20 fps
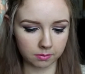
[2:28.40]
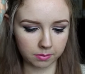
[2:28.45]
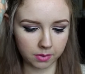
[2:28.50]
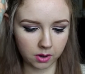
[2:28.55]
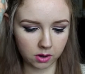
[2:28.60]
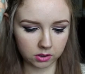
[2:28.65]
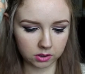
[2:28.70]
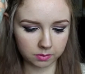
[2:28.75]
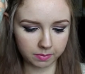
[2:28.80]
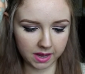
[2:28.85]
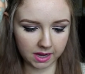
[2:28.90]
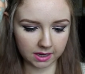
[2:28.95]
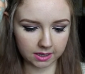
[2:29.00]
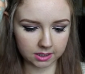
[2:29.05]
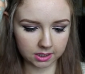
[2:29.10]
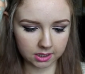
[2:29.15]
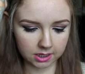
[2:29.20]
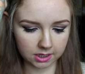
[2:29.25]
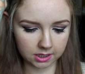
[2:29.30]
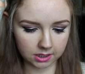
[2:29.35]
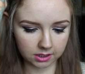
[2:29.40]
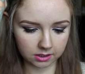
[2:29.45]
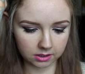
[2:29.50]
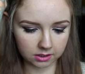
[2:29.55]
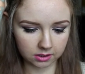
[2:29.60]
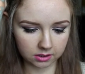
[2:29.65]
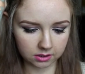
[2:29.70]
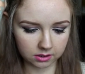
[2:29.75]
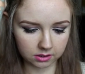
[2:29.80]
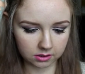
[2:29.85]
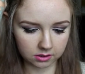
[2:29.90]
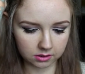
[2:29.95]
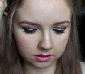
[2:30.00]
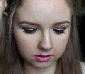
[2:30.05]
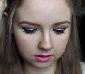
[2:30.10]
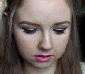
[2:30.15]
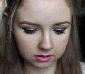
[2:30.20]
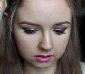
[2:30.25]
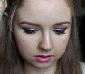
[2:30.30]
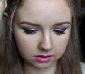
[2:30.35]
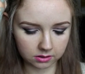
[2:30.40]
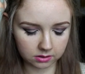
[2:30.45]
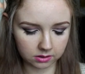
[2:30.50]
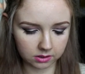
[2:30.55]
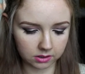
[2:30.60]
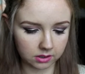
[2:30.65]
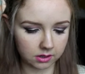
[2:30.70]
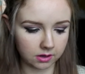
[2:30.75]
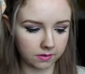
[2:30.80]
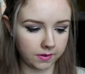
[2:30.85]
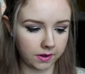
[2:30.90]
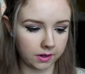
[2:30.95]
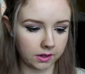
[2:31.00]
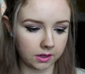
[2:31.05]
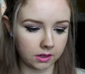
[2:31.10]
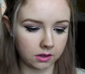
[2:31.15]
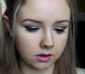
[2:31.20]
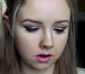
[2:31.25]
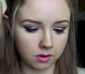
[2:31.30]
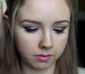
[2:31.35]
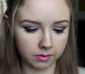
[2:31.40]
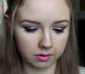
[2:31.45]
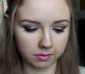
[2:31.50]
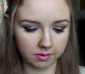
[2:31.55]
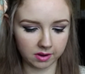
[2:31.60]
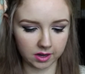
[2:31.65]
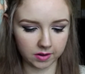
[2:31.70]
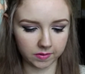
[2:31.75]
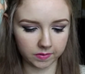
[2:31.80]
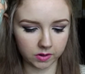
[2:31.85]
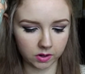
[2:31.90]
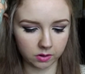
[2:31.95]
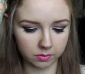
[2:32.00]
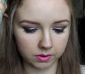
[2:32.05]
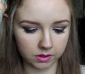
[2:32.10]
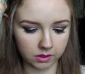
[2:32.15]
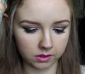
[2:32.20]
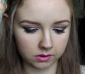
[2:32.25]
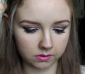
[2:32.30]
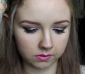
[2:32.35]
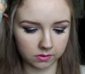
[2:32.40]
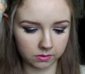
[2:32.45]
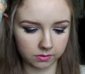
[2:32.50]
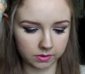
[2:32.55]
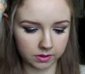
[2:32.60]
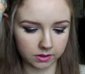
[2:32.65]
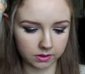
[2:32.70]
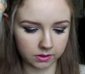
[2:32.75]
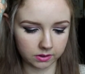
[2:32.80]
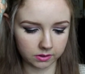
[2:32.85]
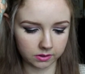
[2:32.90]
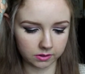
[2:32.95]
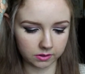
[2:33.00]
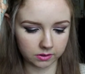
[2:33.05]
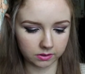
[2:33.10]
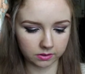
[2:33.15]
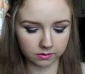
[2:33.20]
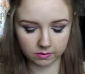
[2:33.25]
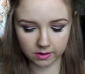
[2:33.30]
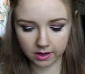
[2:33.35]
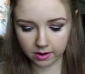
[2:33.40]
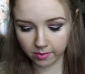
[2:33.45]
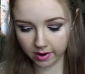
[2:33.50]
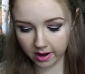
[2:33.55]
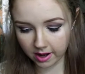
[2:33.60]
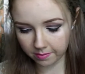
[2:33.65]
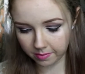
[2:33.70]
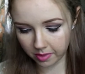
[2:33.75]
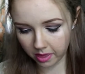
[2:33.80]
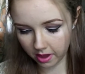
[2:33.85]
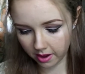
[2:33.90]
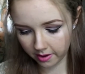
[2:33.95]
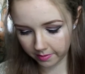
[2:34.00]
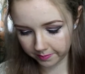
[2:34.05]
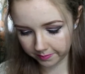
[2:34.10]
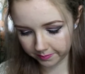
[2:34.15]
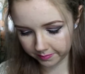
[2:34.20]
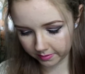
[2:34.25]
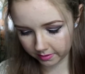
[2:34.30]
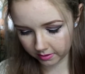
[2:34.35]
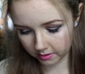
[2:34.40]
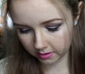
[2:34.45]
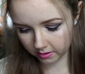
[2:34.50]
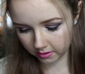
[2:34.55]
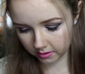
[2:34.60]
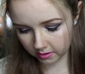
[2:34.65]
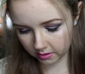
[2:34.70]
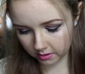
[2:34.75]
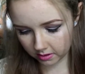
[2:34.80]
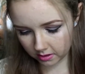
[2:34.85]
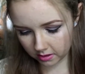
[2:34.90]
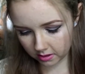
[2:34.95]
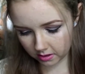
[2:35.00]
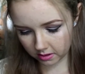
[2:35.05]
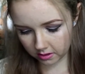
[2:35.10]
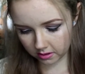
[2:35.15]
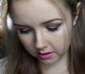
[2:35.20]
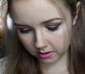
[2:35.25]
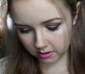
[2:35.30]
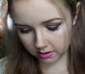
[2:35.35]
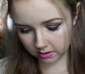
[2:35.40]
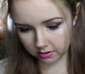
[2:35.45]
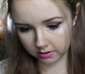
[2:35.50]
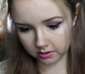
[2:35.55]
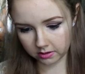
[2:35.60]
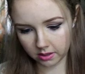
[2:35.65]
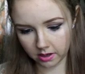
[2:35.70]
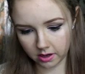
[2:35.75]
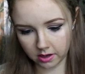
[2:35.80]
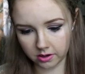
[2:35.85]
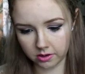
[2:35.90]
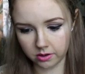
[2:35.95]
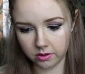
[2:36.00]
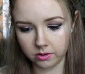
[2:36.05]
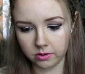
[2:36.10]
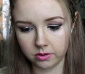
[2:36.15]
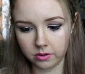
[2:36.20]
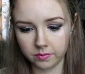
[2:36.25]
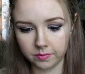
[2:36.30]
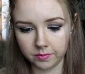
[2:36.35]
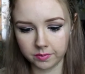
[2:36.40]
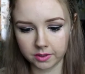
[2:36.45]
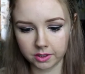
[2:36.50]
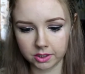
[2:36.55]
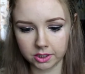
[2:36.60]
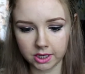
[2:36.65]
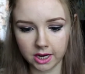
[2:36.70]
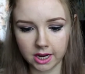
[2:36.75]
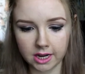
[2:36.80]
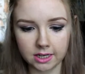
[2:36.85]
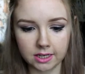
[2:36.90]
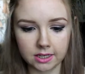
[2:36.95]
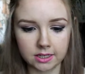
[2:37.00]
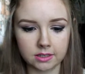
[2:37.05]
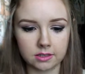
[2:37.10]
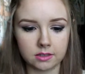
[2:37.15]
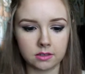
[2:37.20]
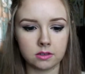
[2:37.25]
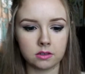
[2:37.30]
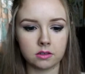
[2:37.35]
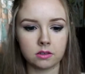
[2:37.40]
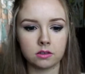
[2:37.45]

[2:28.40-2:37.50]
box packaging. I don't know if I can get it open. Am I even opening it the wrong way? Right way? There. So the shade is